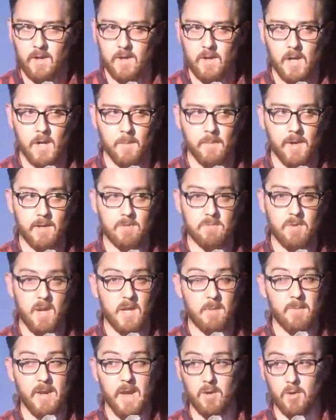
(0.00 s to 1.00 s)
And I'm like, well,
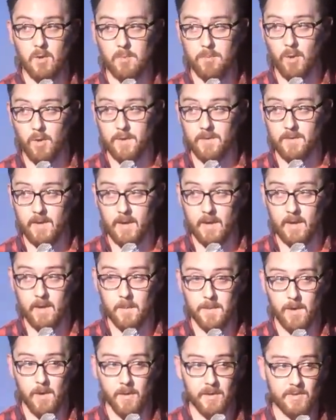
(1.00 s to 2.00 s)
you made a good point here, to
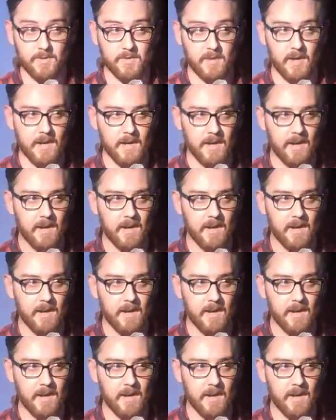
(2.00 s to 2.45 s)
be honest, right?